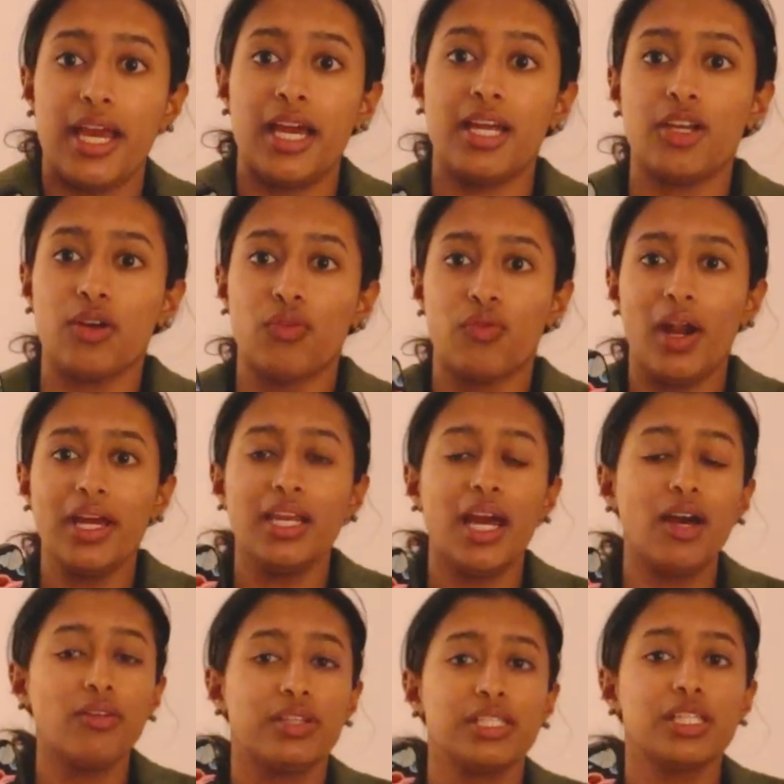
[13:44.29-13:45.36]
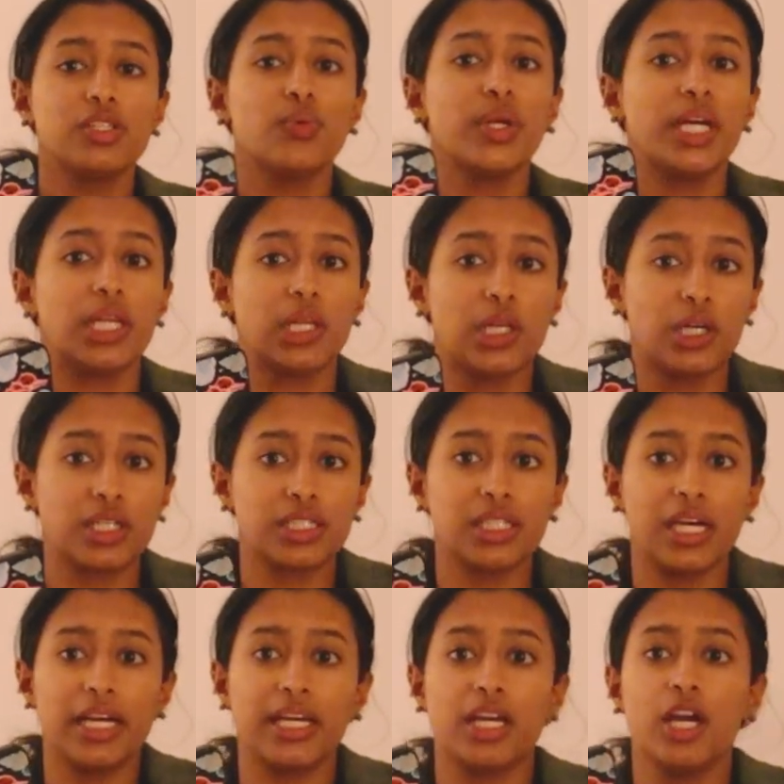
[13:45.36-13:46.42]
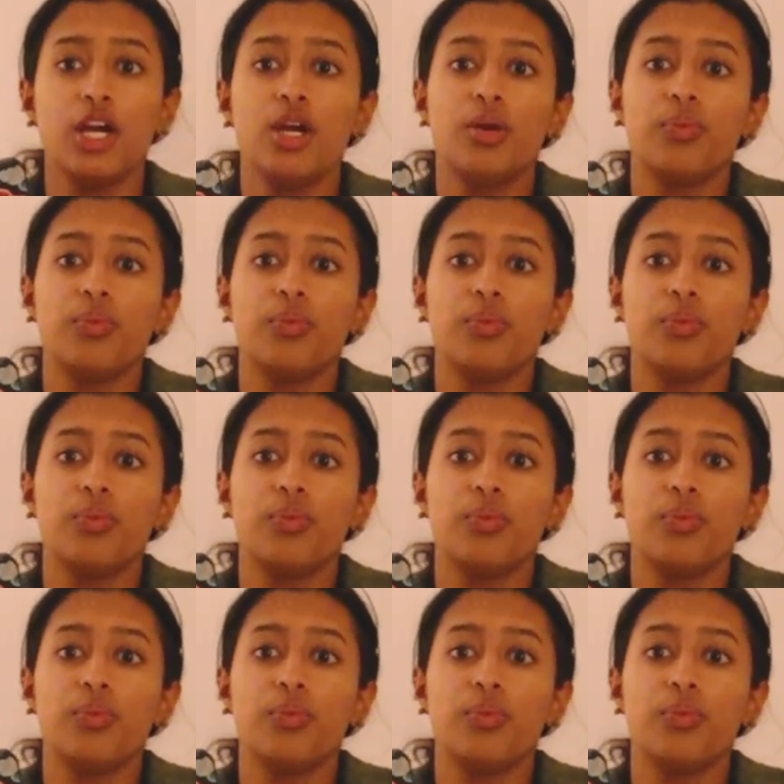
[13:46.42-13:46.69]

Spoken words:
and right now this is what it looks like